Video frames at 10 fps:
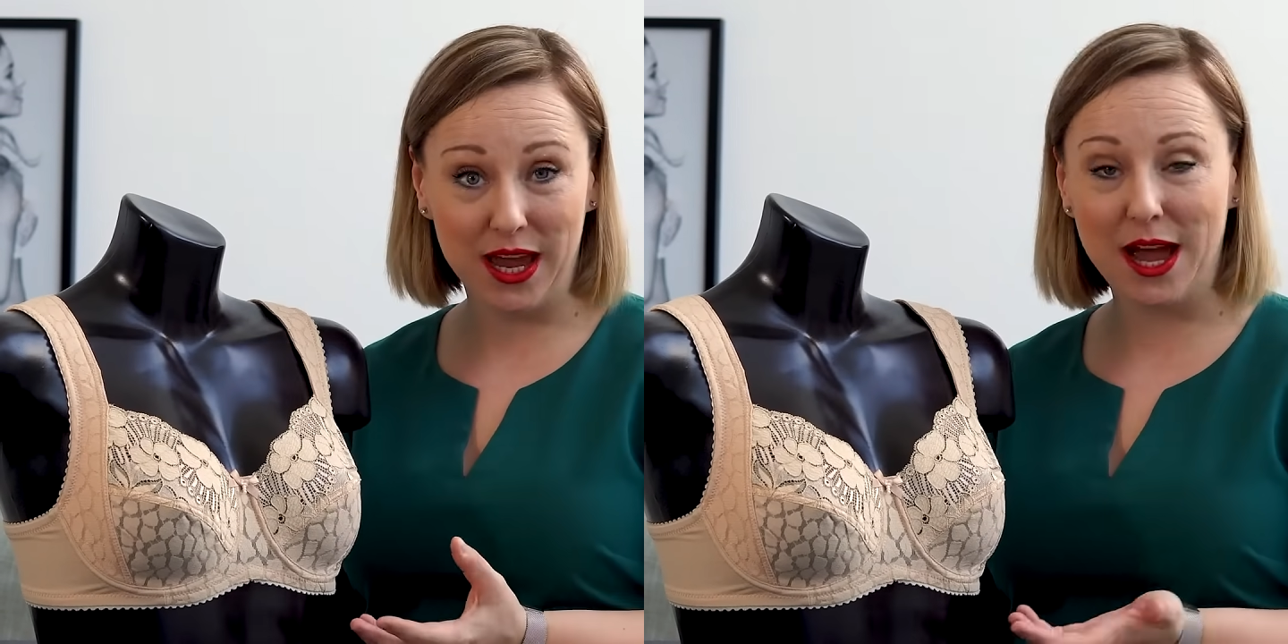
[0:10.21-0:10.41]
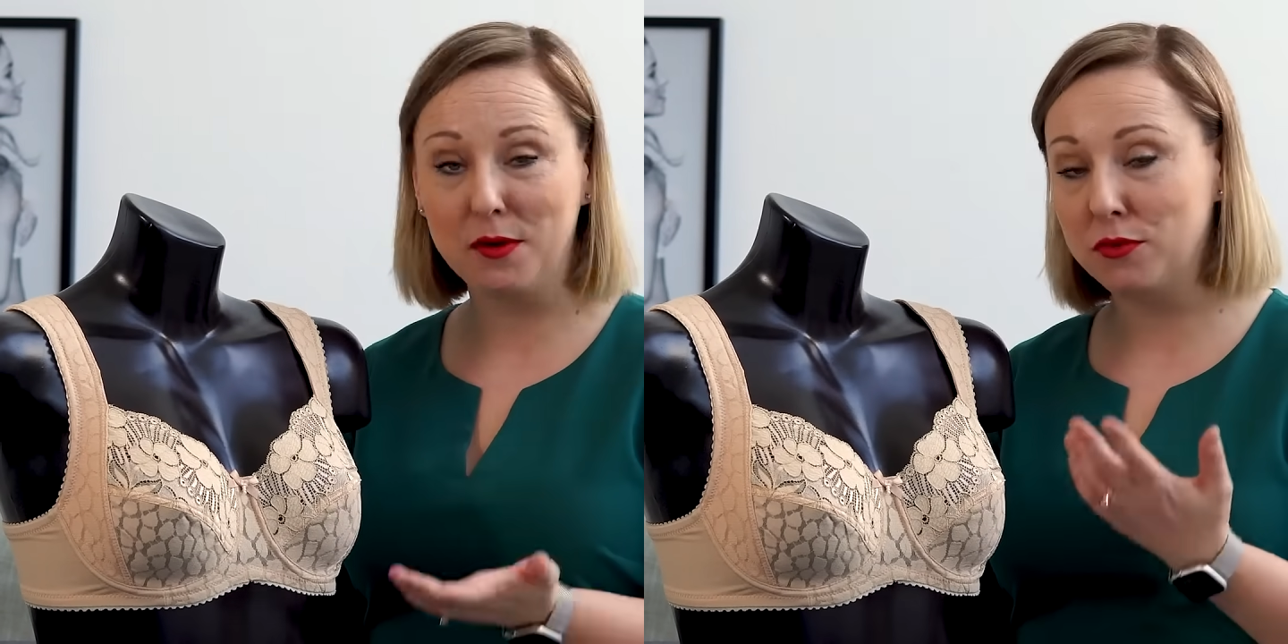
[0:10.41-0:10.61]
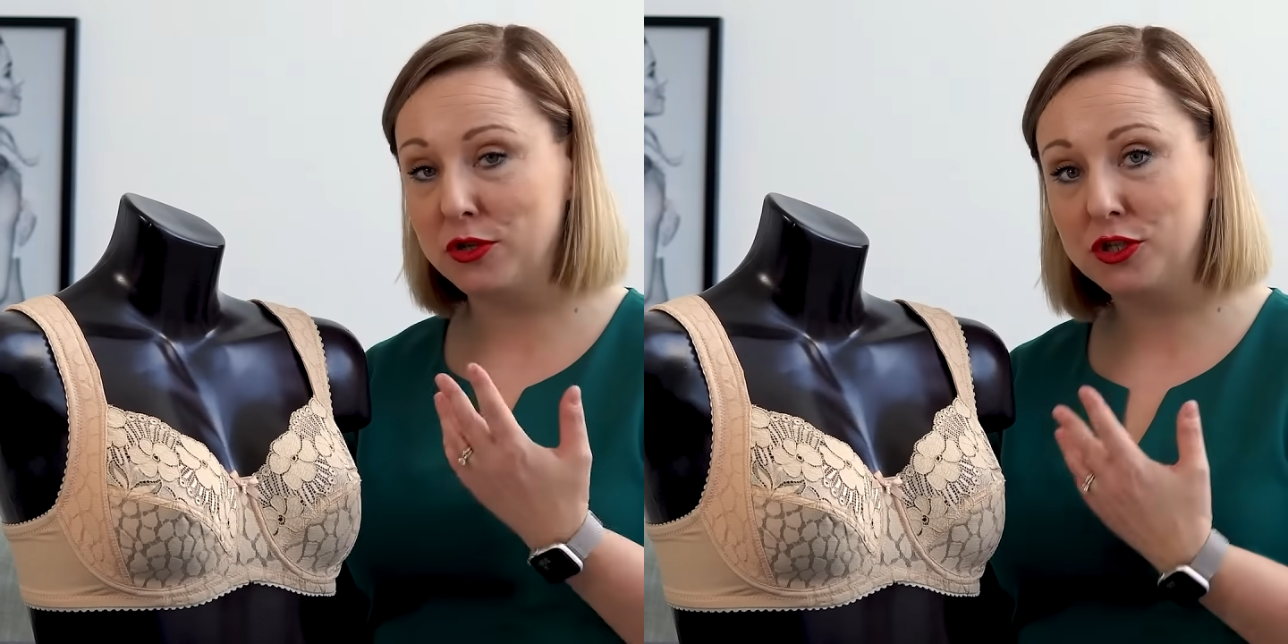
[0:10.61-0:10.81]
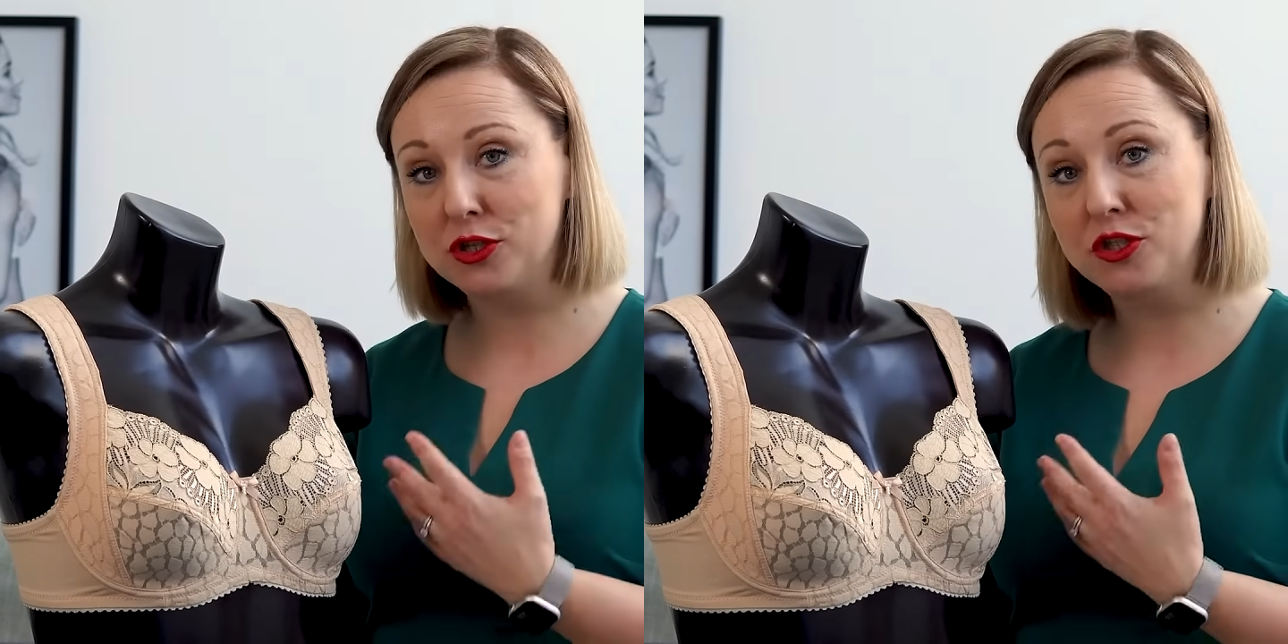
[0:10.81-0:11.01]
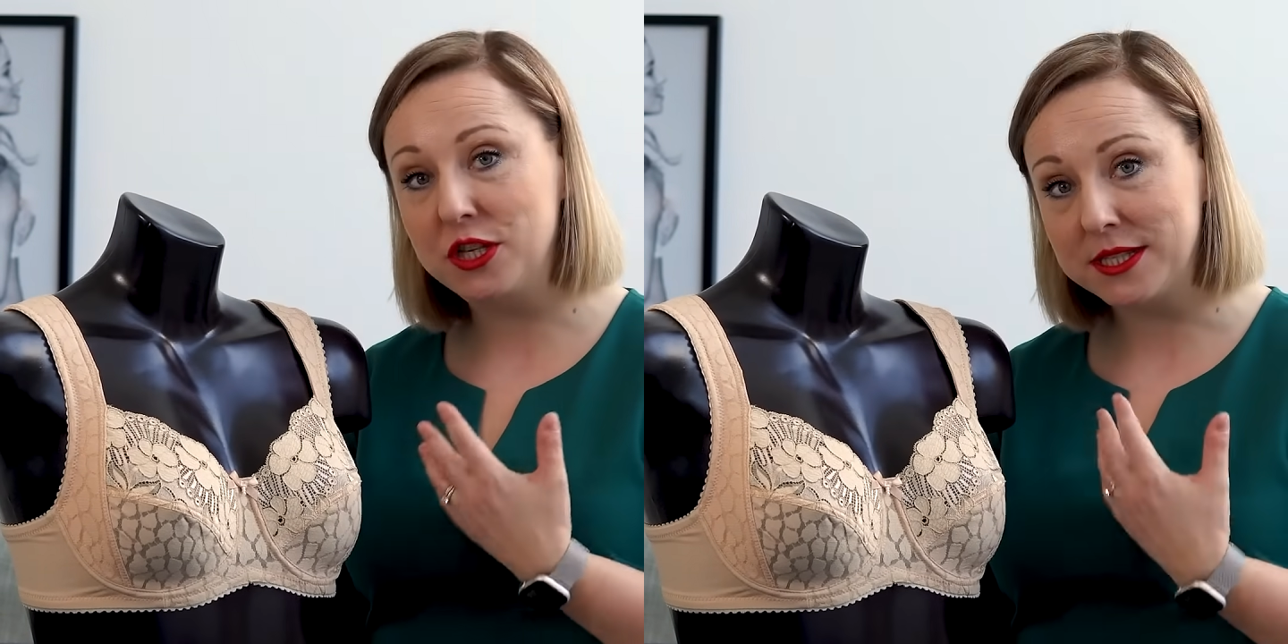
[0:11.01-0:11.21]
I would
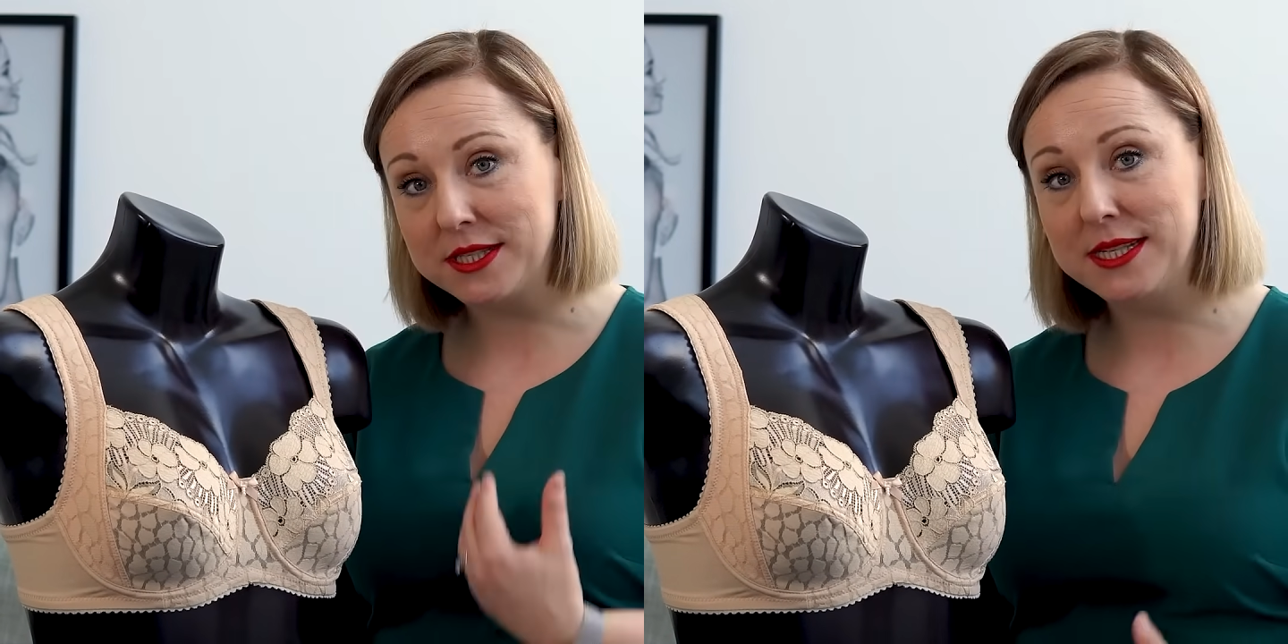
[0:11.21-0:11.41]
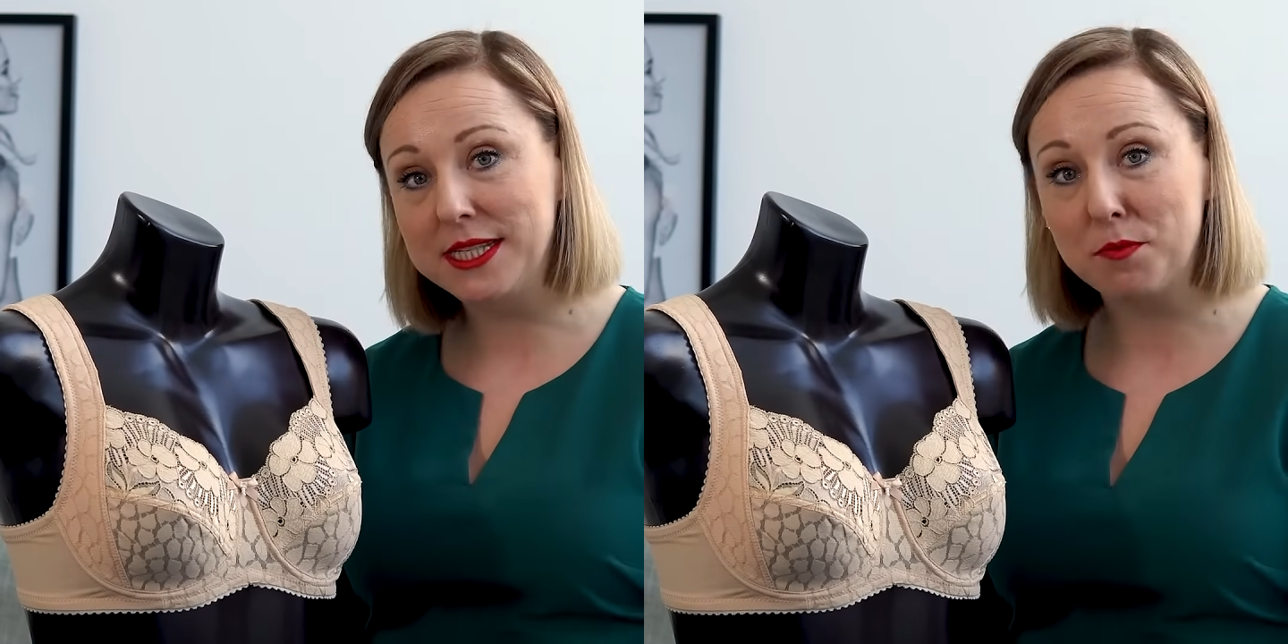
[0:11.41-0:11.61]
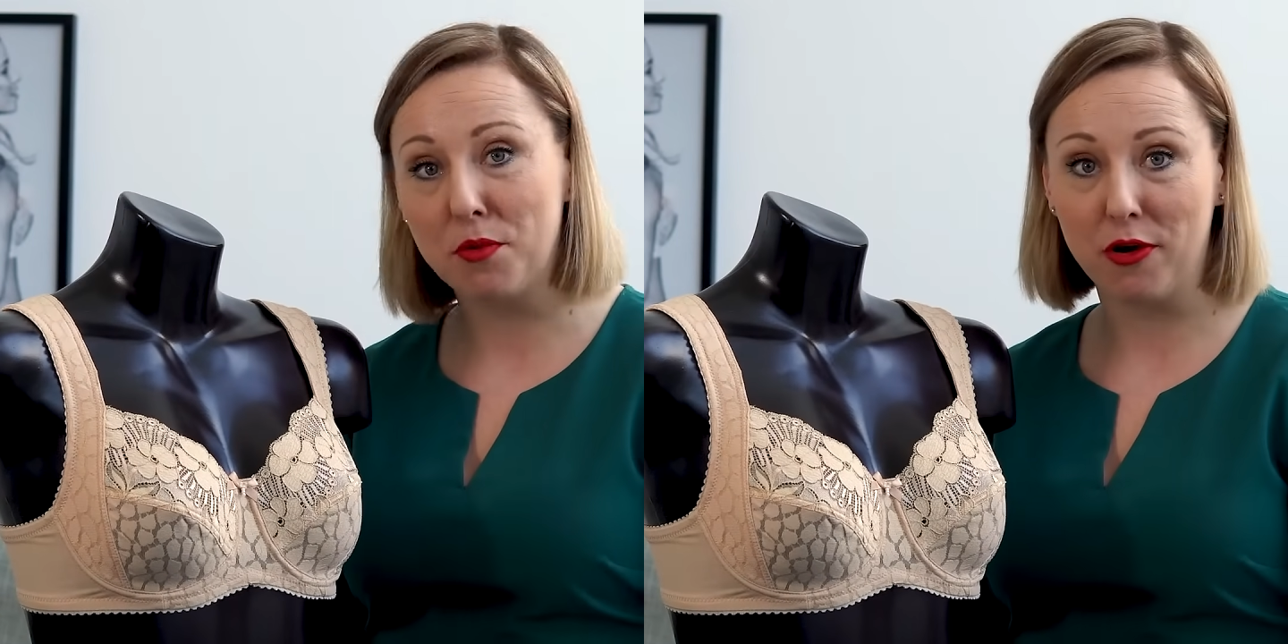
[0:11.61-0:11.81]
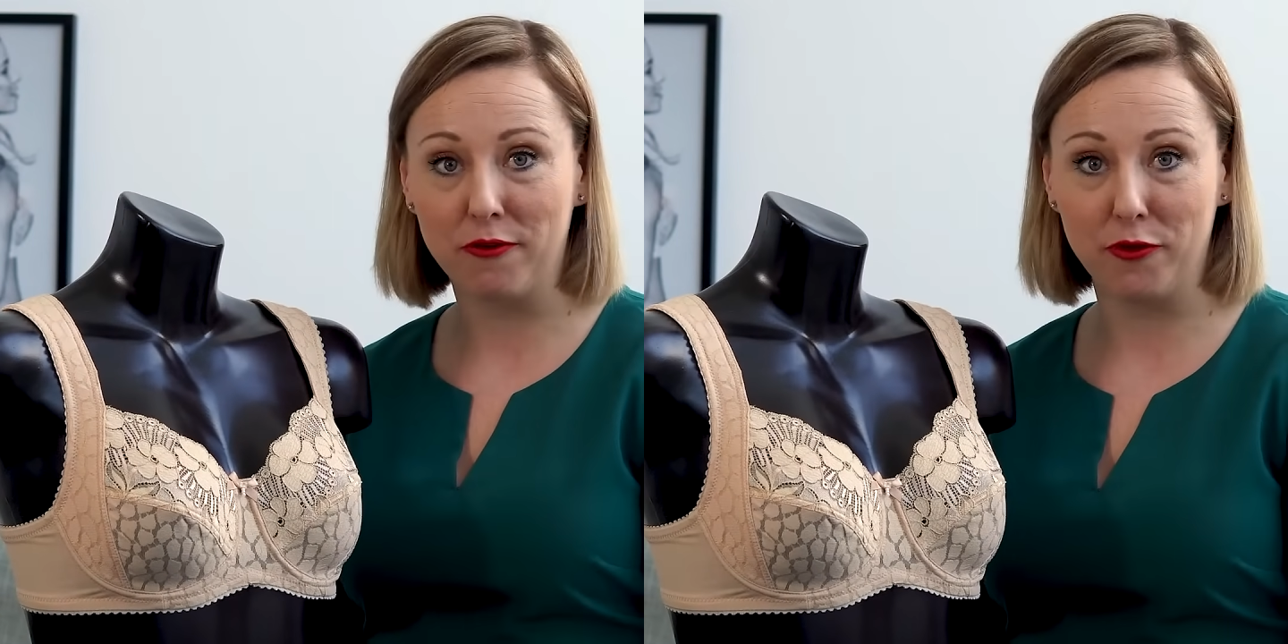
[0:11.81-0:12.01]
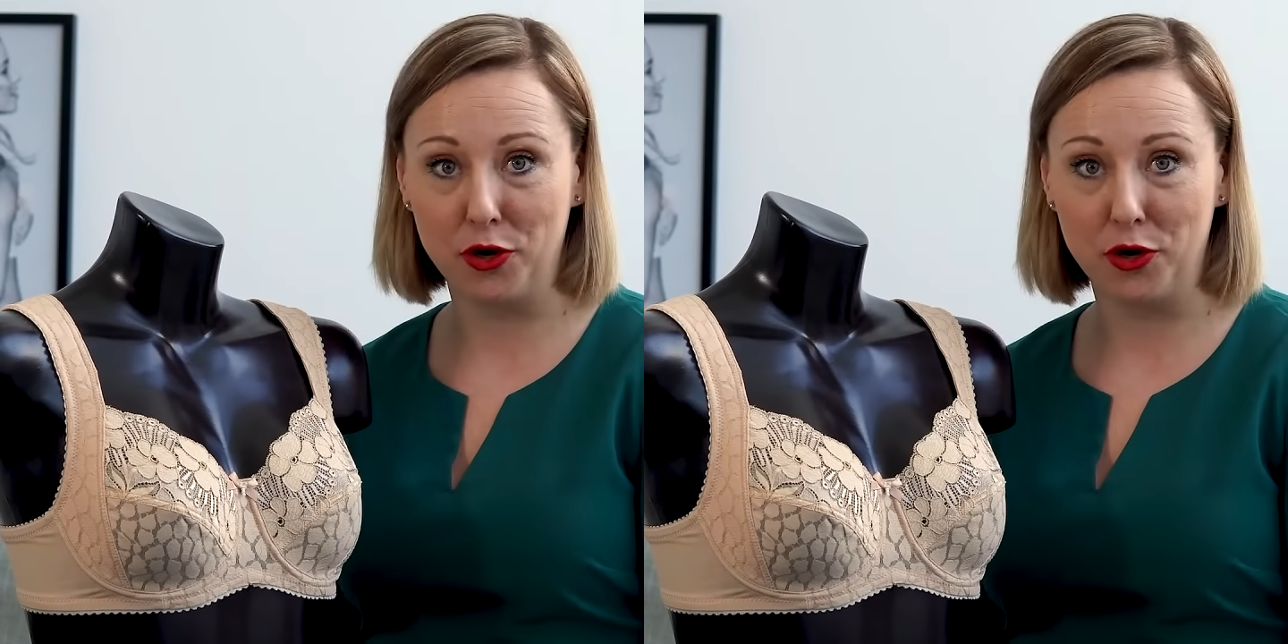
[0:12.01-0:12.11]
suggest this bra for